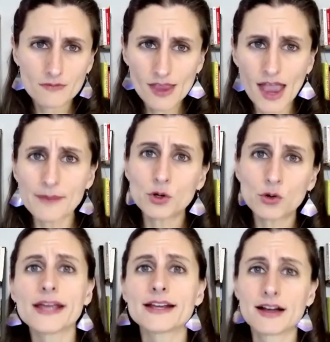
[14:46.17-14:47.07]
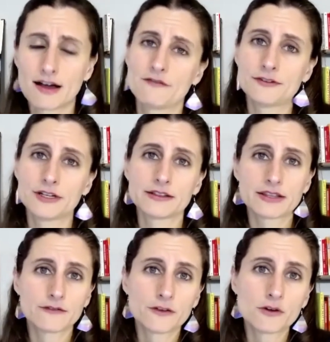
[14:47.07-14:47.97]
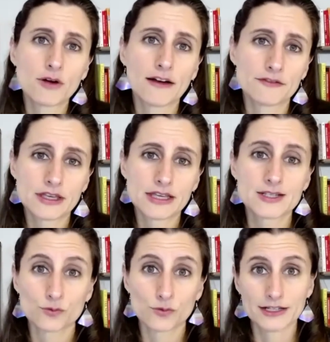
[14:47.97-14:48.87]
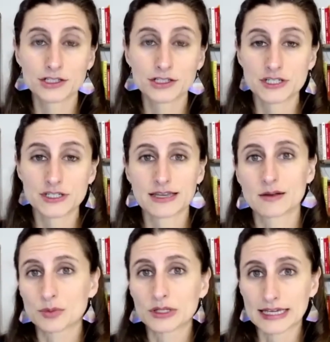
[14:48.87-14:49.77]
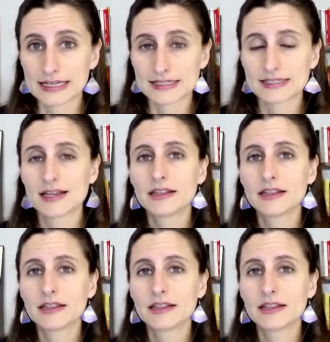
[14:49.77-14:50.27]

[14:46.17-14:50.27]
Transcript: I'm quite confident that if you have these ranges in place,